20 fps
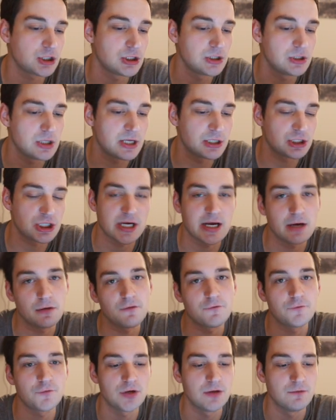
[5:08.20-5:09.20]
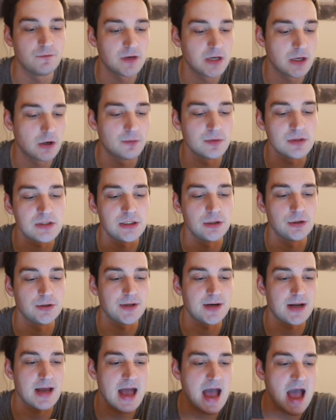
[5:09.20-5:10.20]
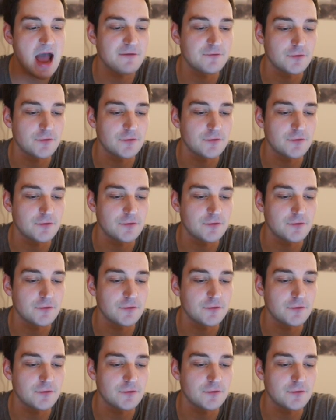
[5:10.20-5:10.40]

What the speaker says: and check out the free video material that I have